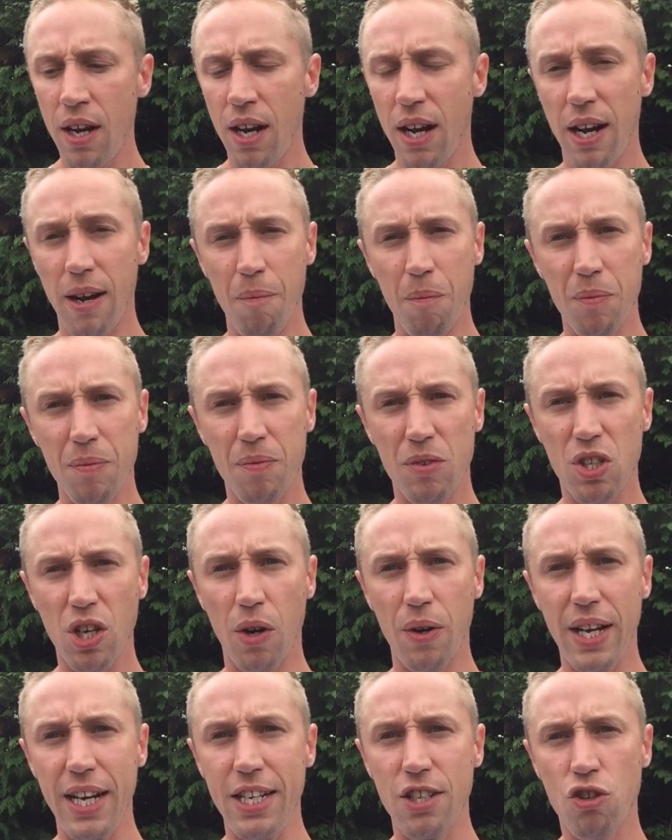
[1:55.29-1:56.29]
Um,
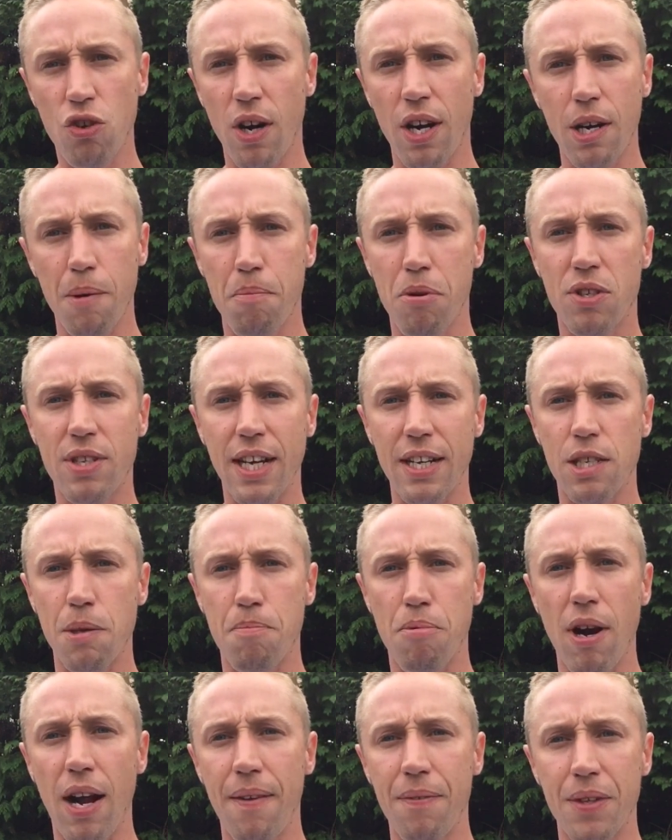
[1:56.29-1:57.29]
so he's trying to protect a
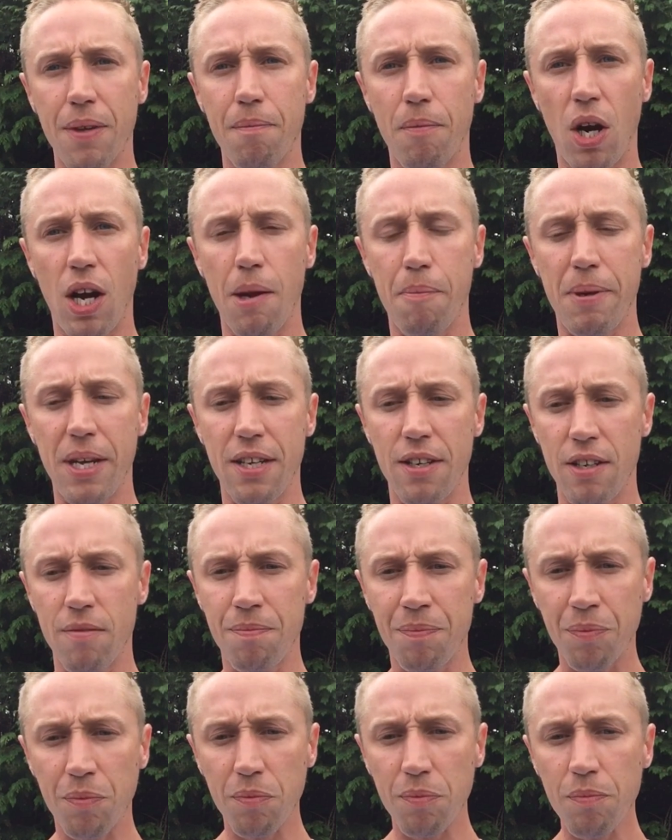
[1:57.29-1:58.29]
brand, in my
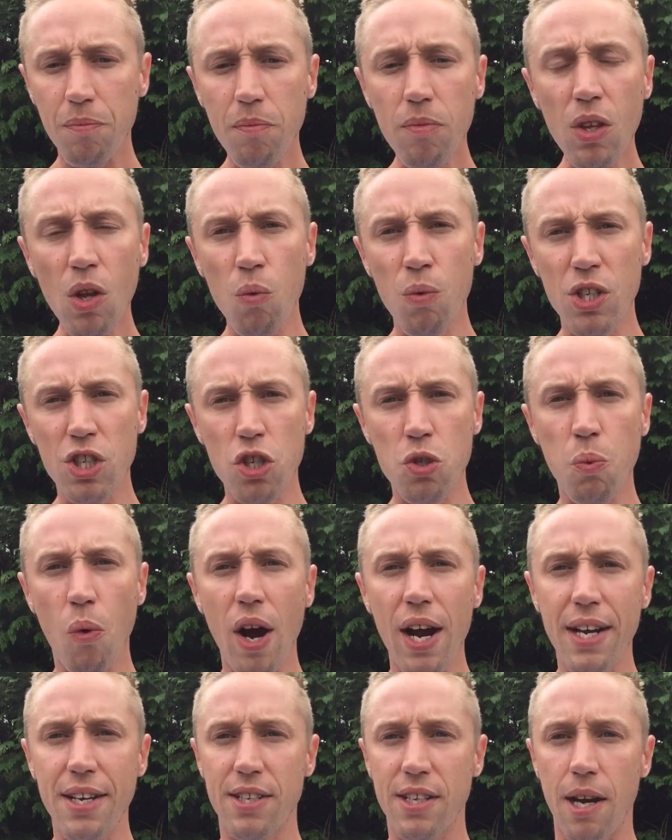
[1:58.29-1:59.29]
opinion which is
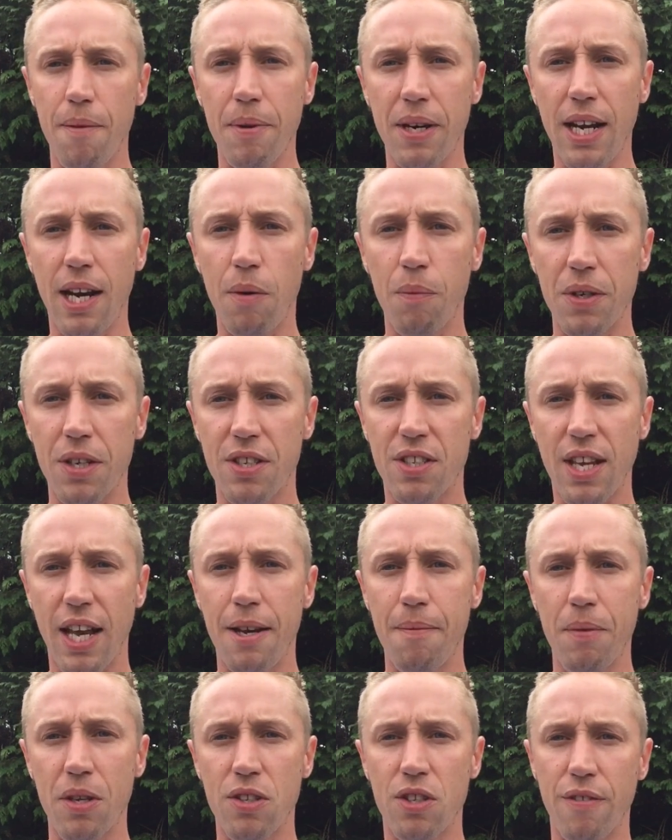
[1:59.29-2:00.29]
why he's coming out with the
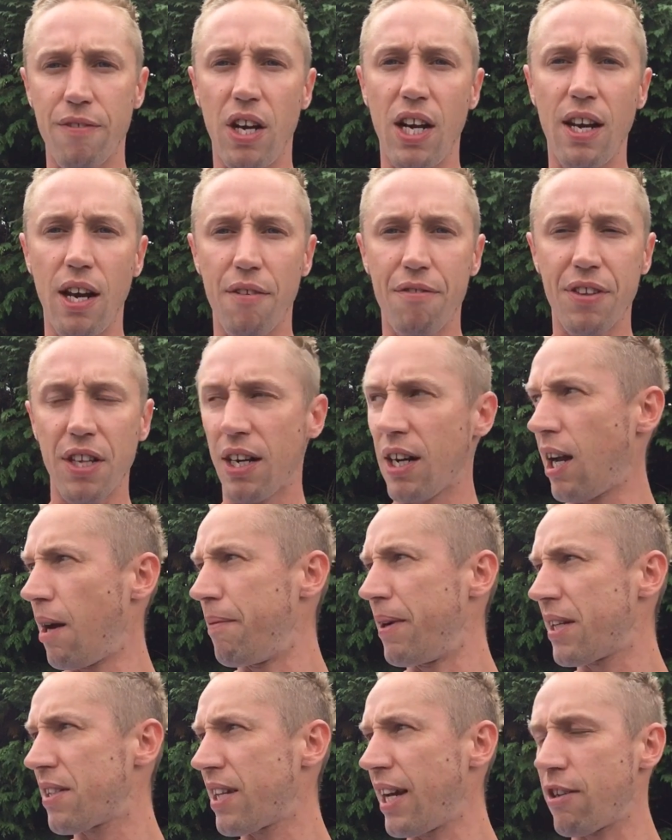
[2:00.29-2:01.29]
statements of I love the
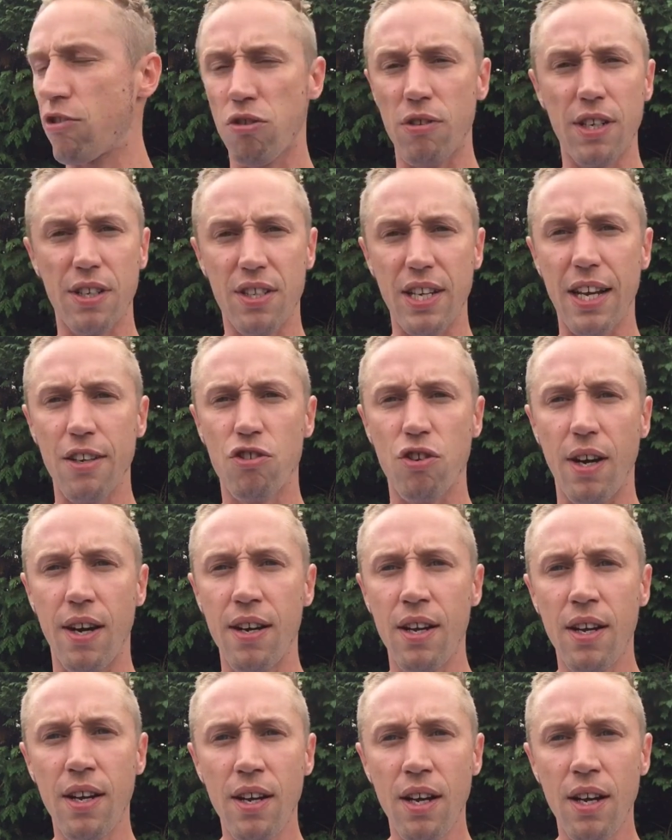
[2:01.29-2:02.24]
club, etc., etc.